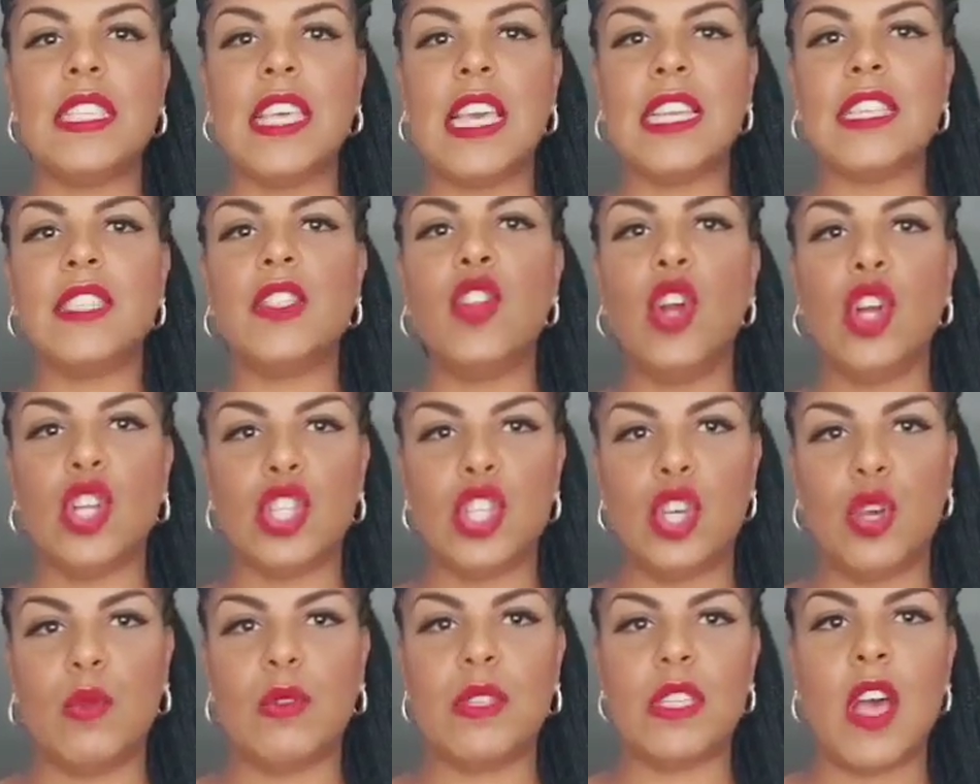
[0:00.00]
this is
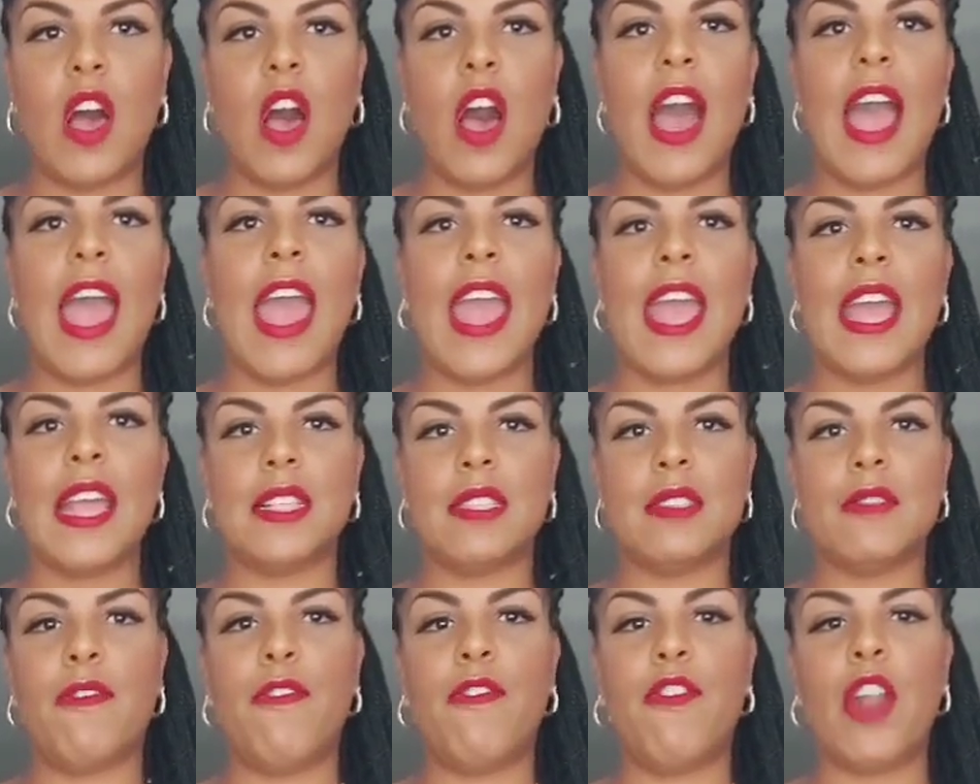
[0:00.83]
not too tight,
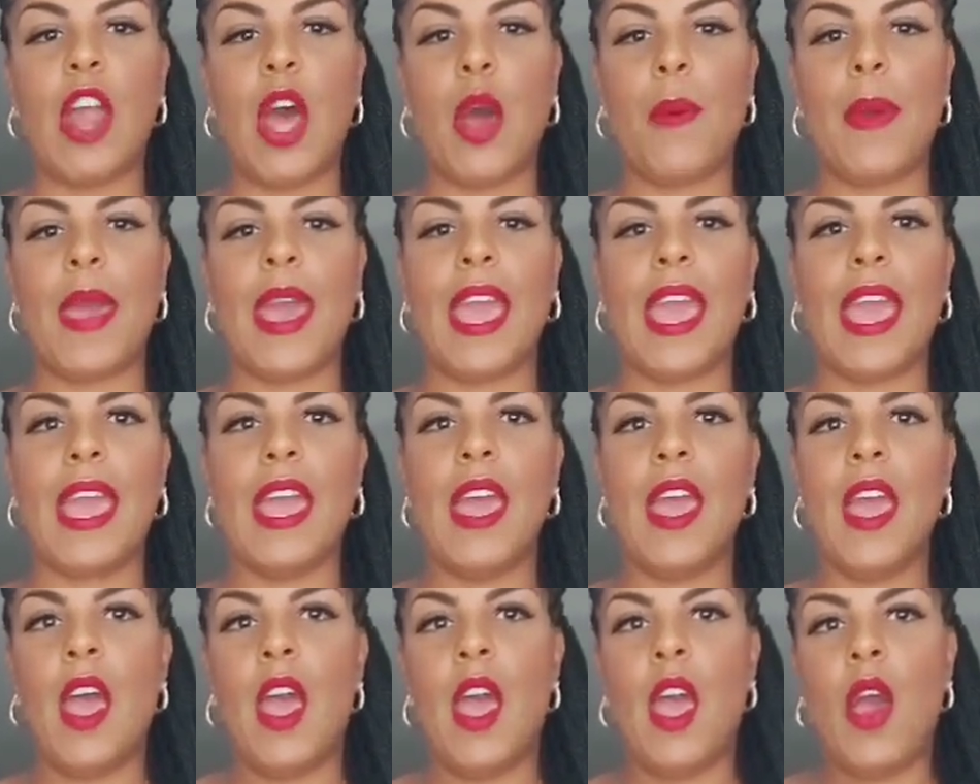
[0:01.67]
it's
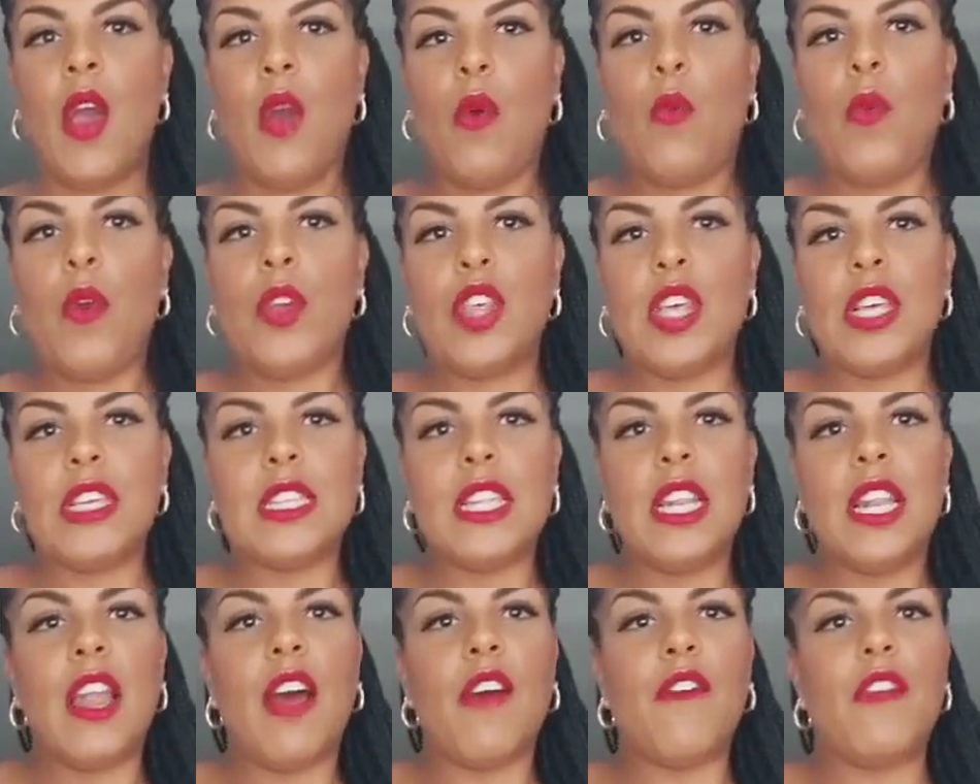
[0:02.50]
flowy, which
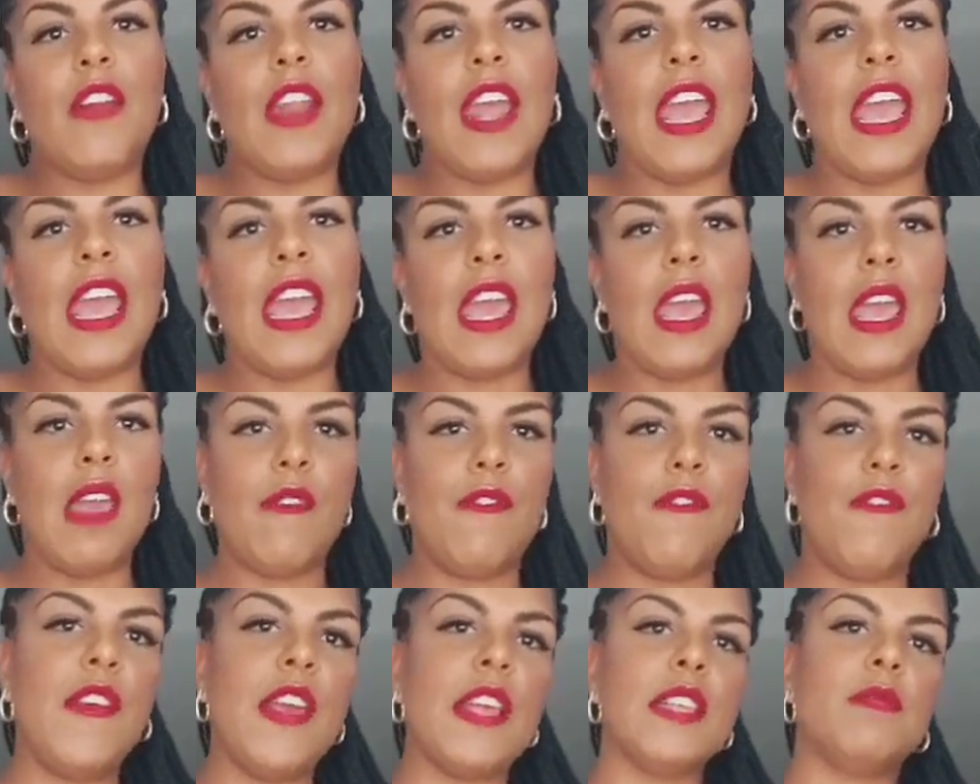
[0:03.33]
is lovely,
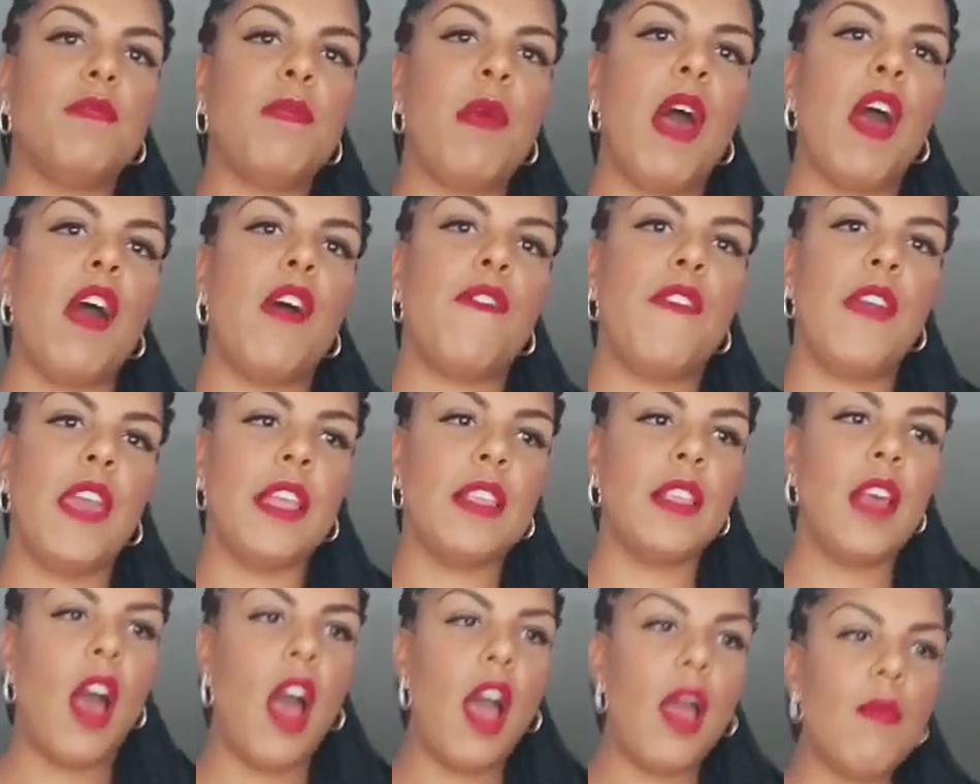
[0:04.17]
it fits perfect.